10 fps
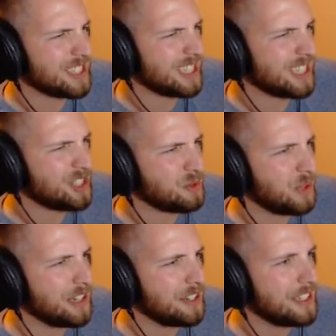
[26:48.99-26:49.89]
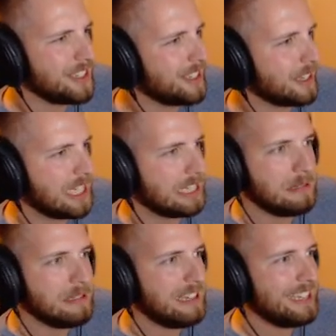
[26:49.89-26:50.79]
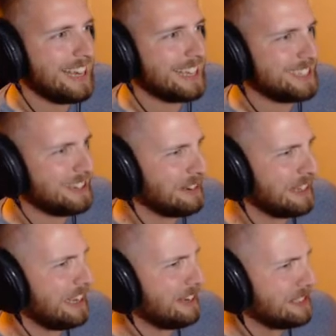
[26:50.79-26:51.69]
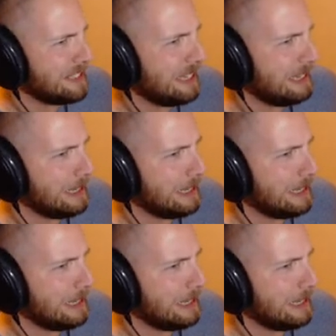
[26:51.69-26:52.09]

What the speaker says: That's just weird. I'm like, yeah, totally. I was just kidding.